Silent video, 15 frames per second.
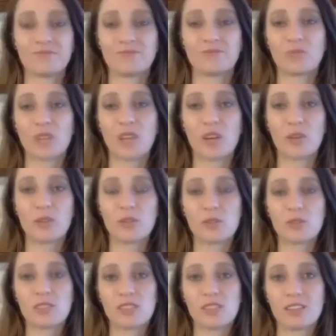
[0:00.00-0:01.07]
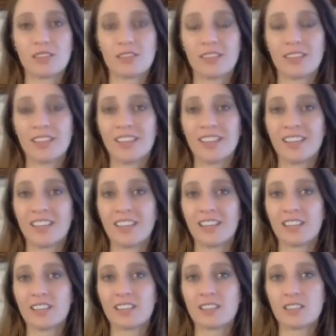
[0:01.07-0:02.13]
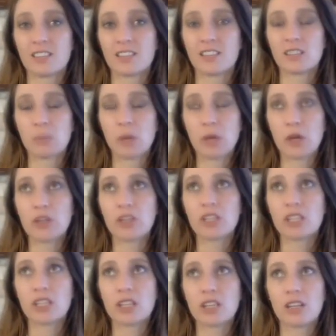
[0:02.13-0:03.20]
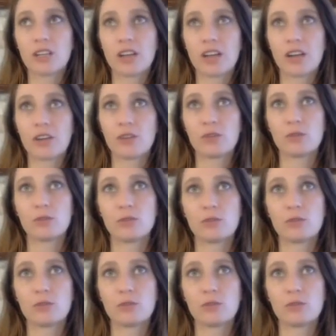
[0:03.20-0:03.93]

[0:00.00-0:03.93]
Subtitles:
Wow. So it's inspiring to hear how you